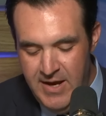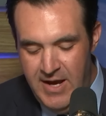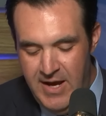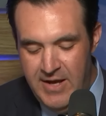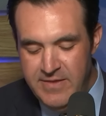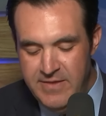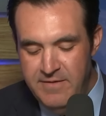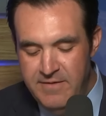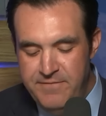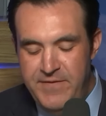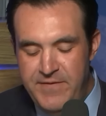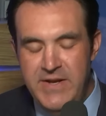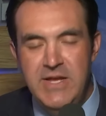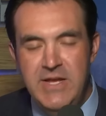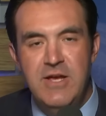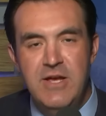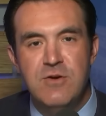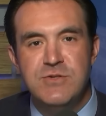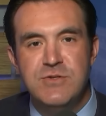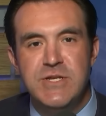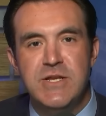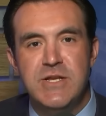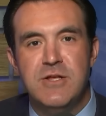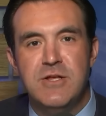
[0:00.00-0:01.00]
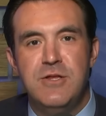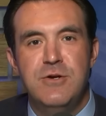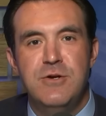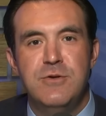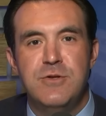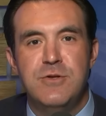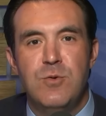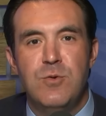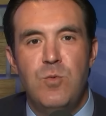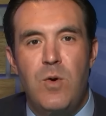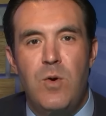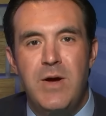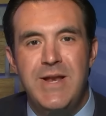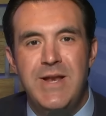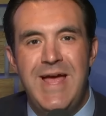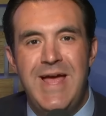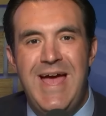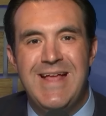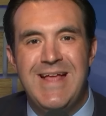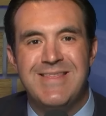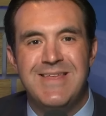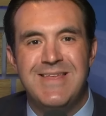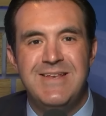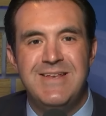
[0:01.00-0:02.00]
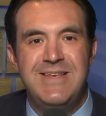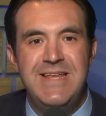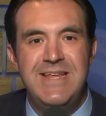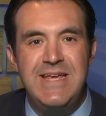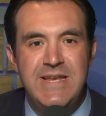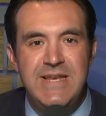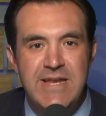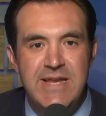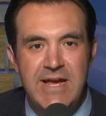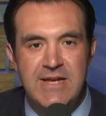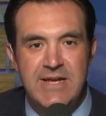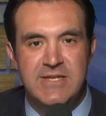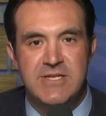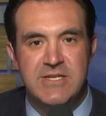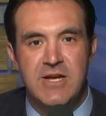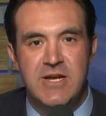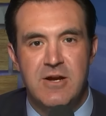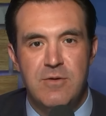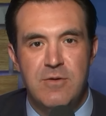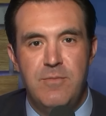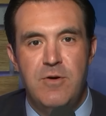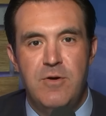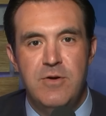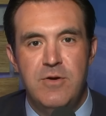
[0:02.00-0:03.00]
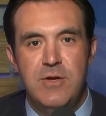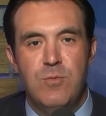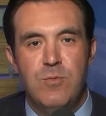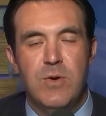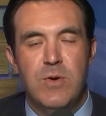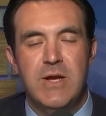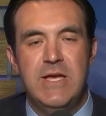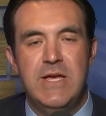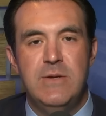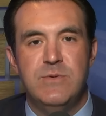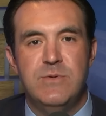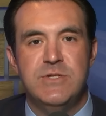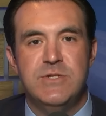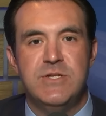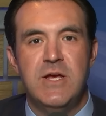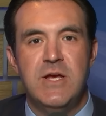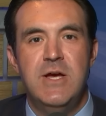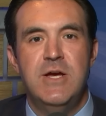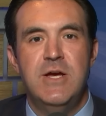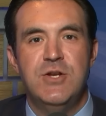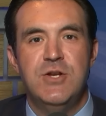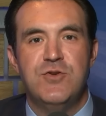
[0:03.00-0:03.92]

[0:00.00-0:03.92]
the videos include the one at the D-Day ceremony where he was